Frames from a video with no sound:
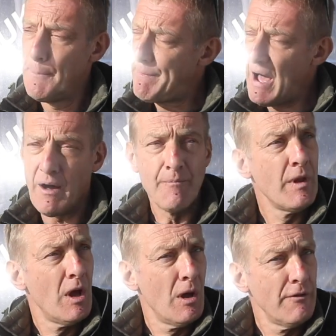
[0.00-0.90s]
But
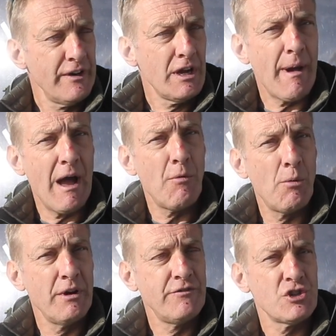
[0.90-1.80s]
think about
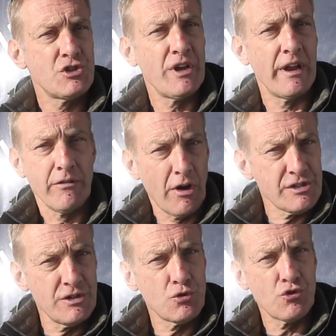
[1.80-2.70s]
what we've just done.
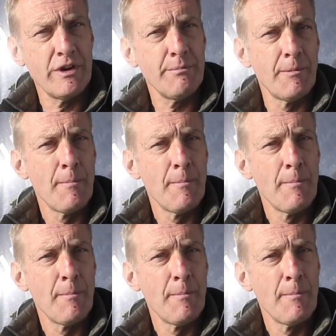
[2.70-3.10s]
Nice little trip.